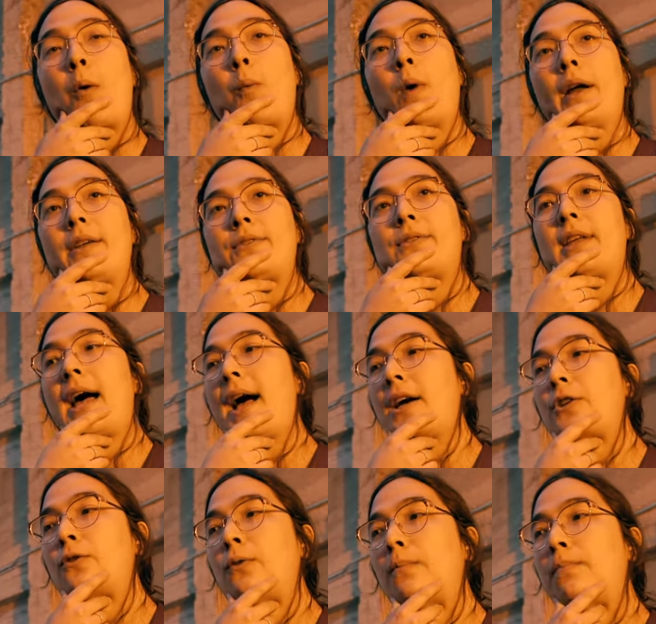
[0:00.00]
what is the
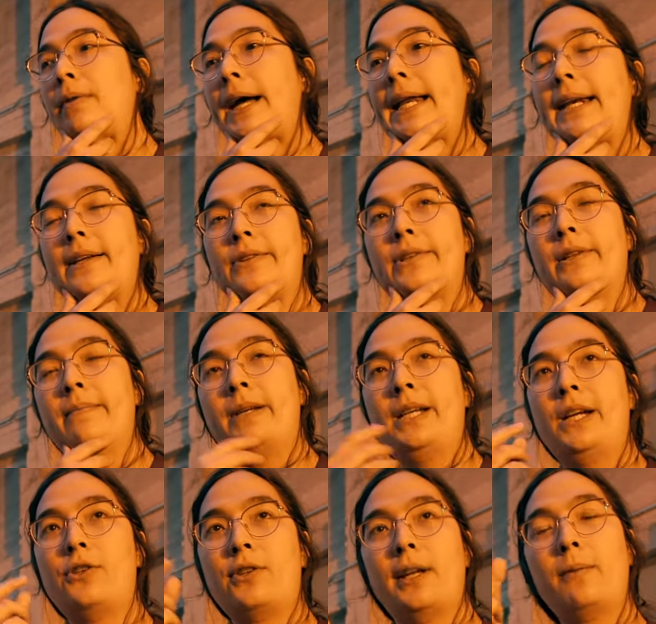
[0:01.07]
actual brightness
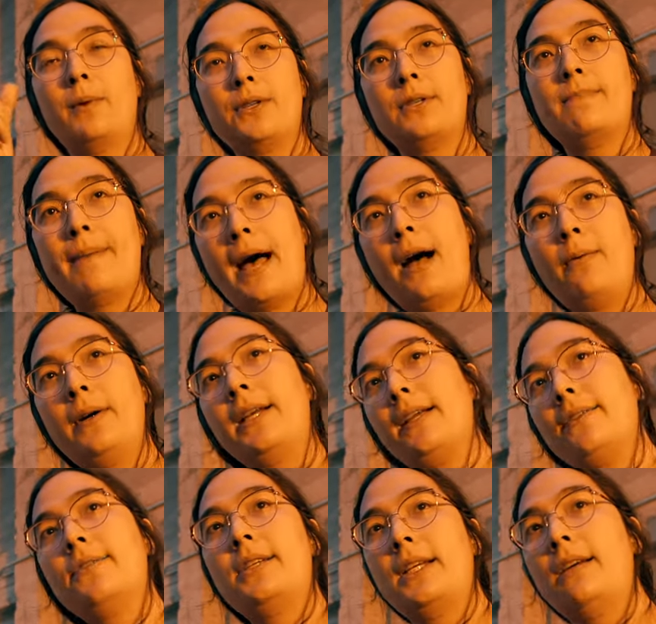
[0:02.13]
limitation? Like what's the power
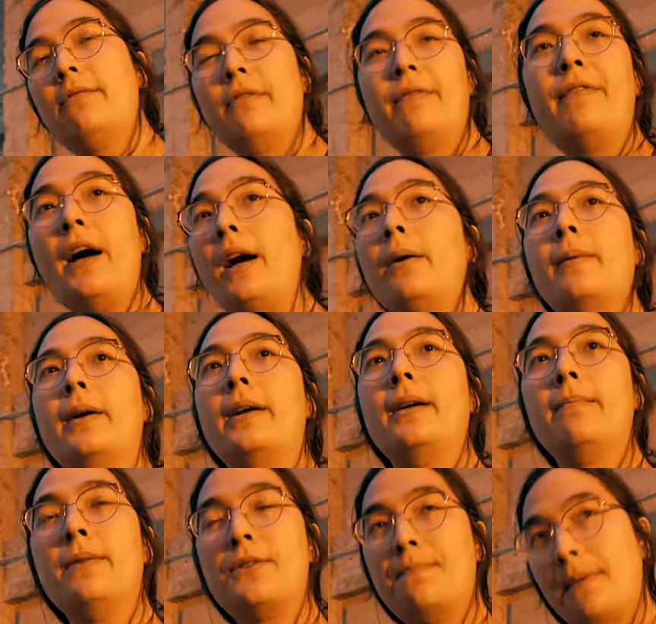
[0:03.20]
density of a firework?
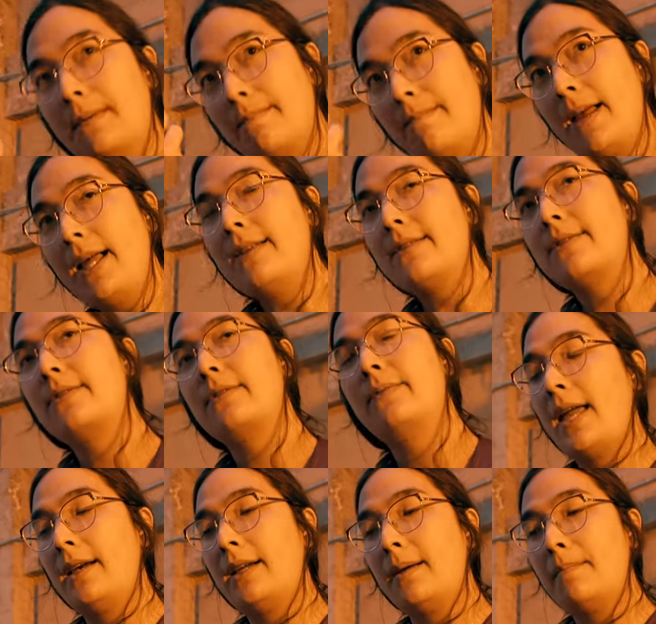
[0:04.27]
It must be immense.
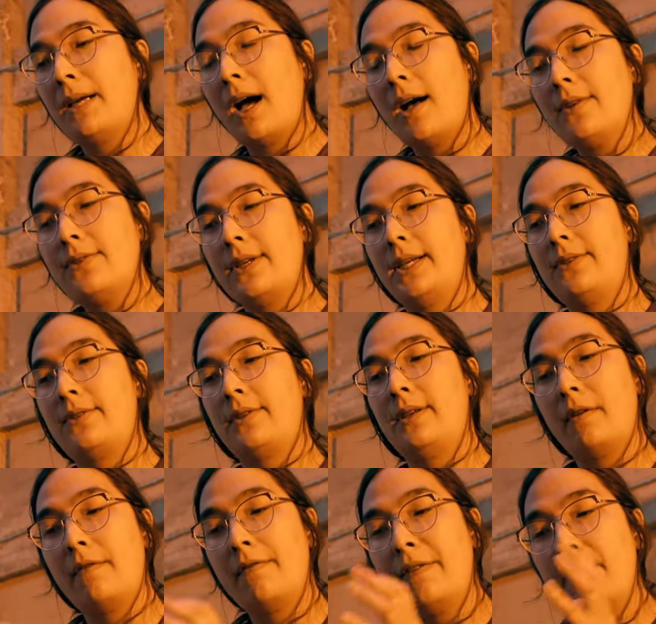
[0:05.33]
And because it's
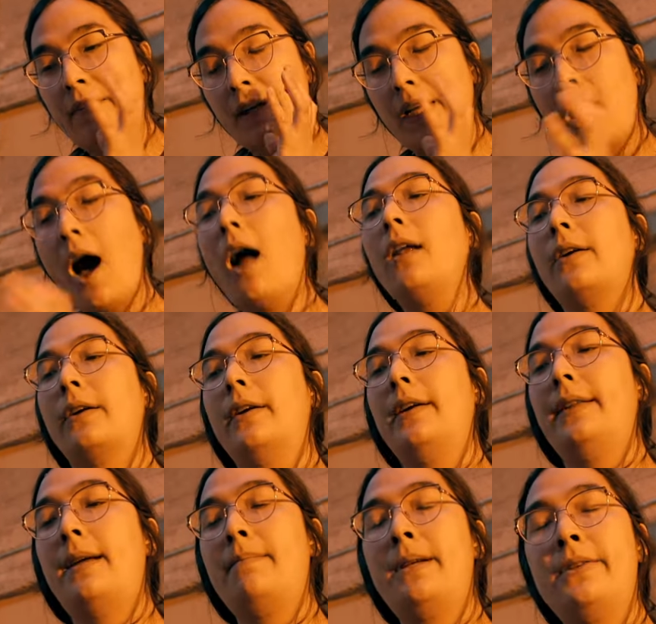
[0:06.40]
a vivid color,
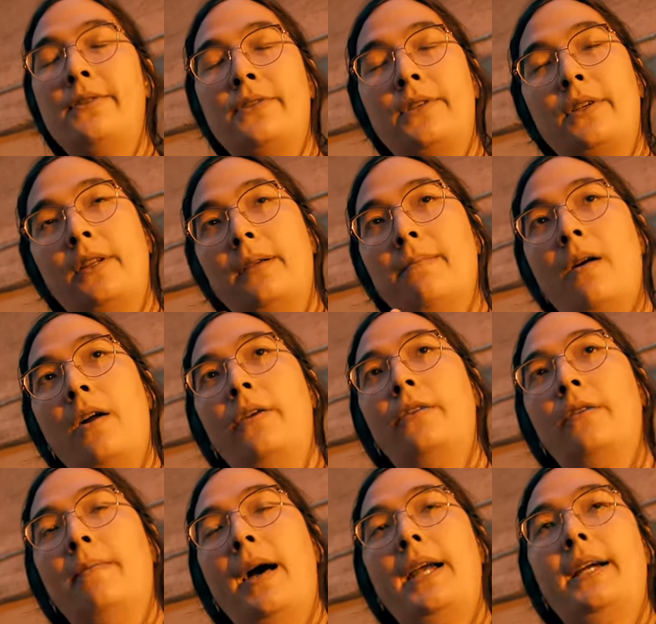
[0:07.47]
that means it's nearly
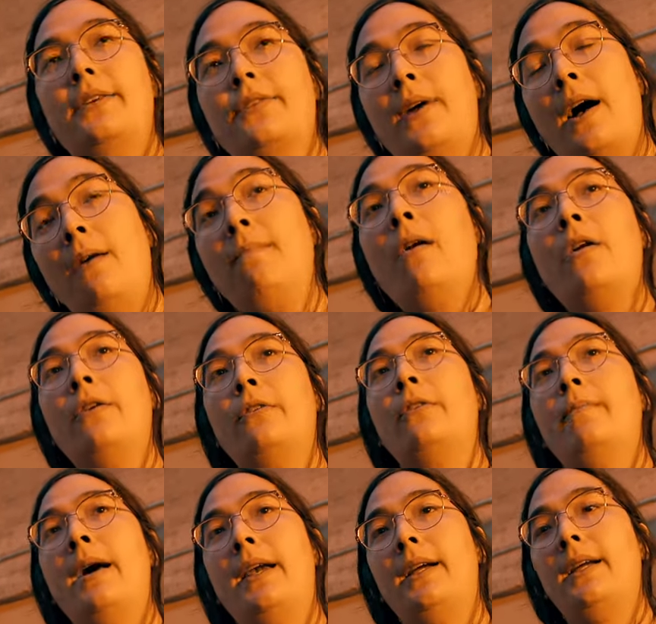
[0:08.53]
monochromatic. So how
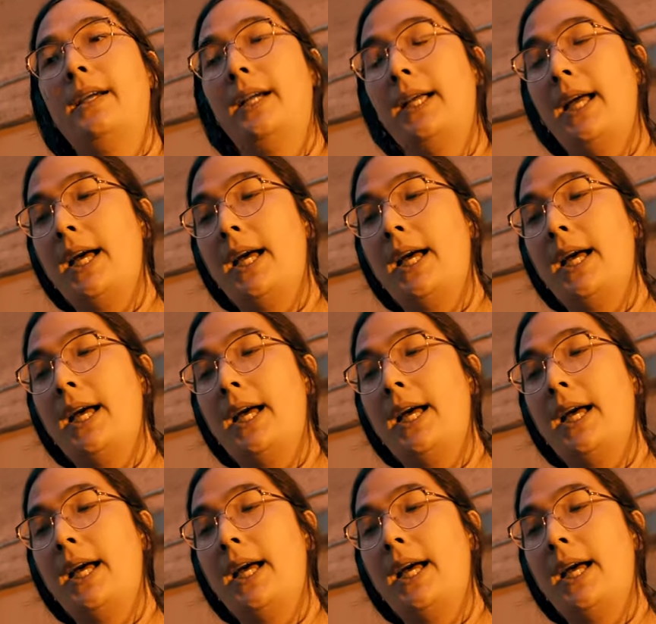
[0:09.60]
monochromatic can it